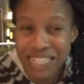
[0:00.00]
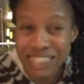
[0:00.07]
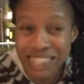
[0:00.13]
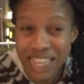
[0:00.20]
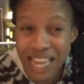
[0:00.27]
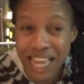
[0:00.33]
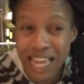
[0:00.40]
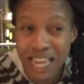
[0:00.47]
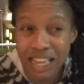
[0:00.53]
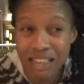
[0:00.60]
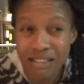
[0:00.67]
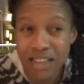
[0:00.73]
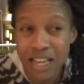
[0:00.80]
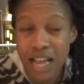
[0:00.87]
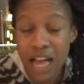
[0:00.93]
stay
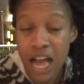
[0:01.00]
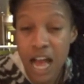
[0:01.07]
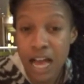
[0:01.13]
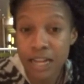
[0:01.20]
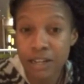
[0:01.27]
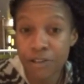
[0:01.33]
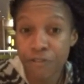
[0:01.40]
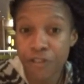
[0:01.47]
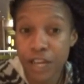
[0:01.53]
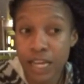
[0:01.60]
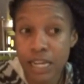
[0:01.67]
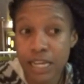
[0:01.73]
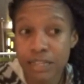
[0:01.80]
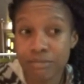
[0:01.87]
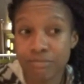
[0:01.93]

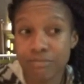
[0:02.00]
undefeated?